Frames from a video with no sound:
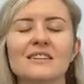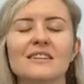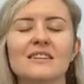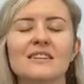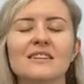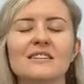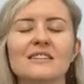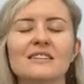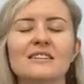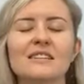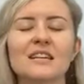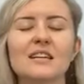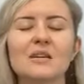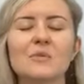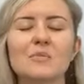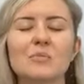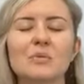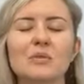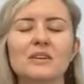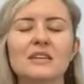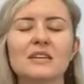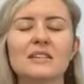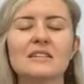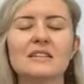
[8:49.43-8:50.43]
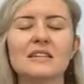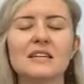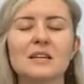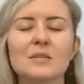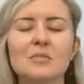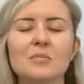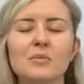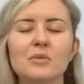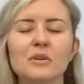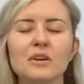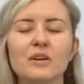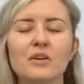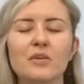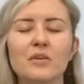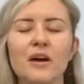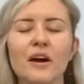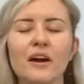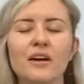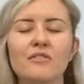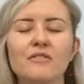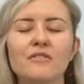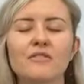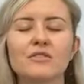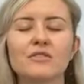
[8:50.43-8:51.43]
Deeply, deeply
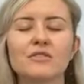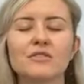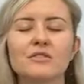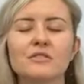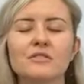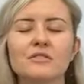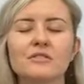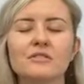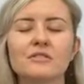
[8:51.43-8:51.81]
grateful